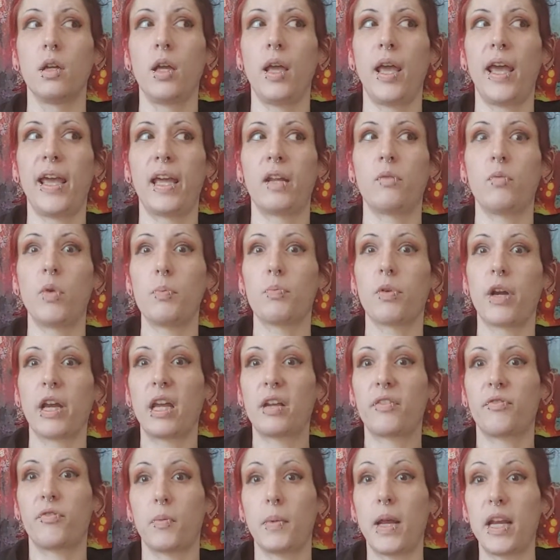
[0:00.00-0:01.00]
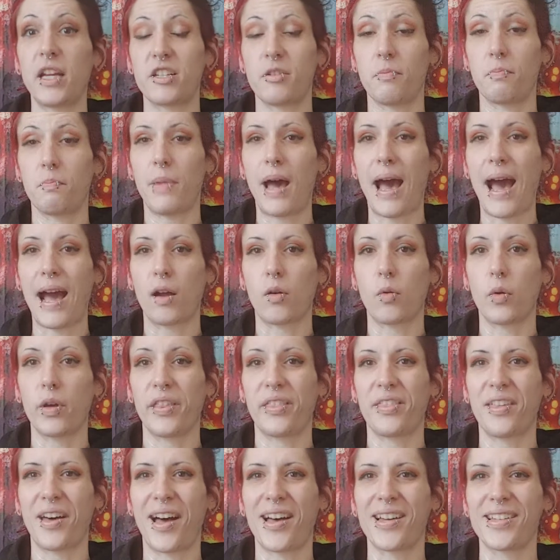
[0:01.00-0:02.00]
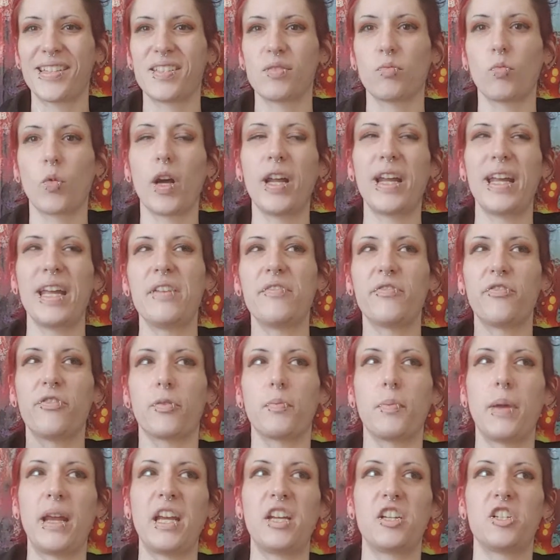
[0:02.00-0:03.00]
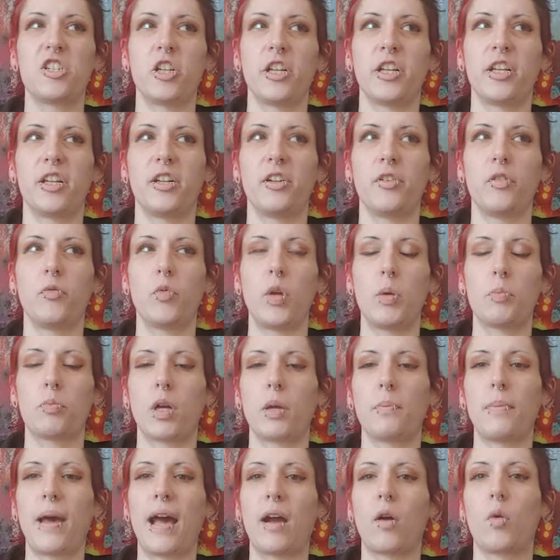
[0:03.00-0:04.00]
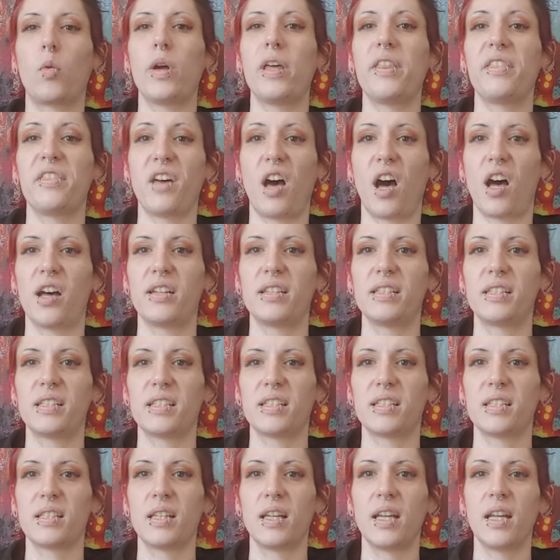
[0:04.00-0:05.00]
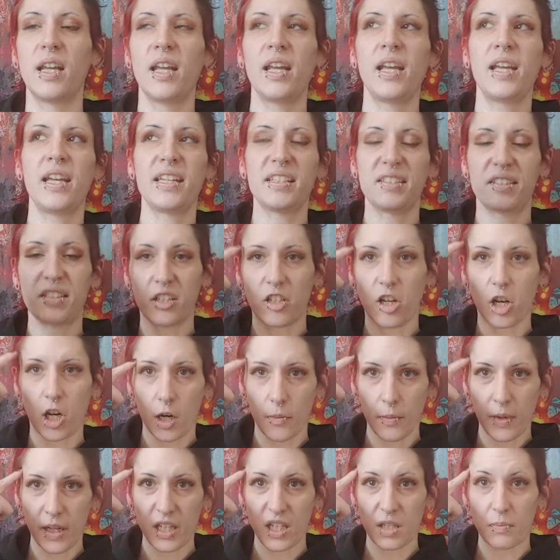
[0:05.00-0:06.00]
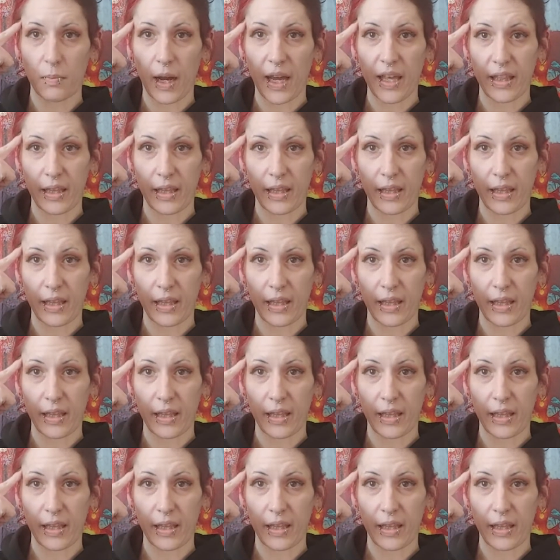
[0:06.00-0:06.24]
And we bring information back with us. What information we bring back with us is determined by